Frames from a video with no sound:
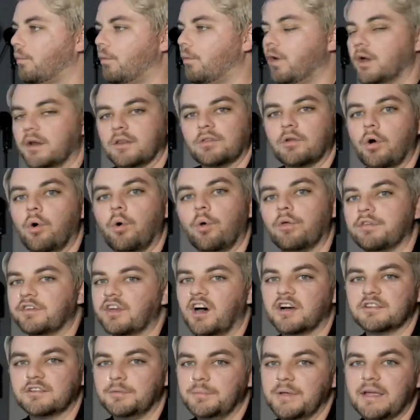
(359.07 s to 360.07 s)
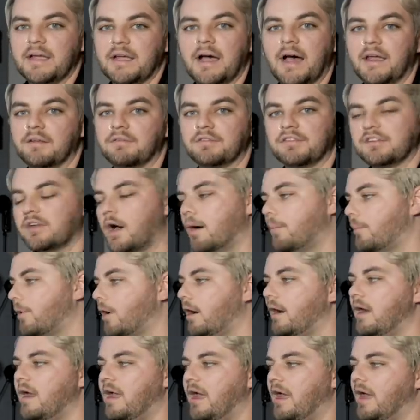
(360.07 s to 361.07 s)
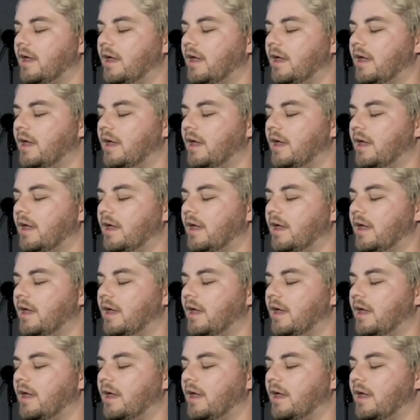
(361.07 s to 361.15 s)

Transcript: wanted the whole song to be kind of somber